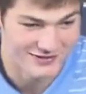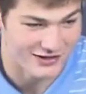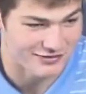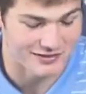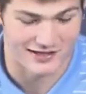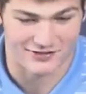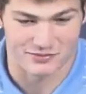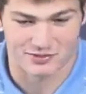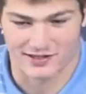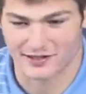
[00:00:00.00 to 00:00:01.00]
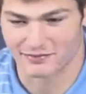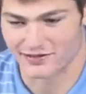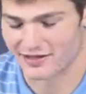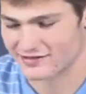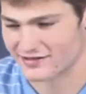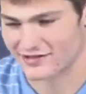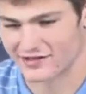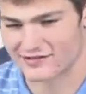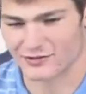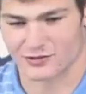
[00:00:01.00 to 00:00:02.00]
Josh made a heck of a play, but I said, you know, I
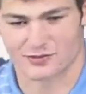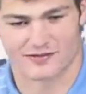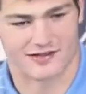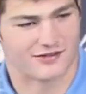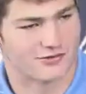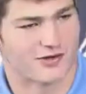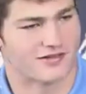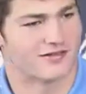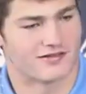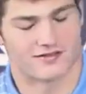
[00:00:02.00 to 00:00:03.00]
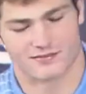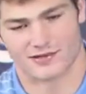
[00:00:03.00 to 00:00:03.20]
told Coach Brown, thanks for trusting us,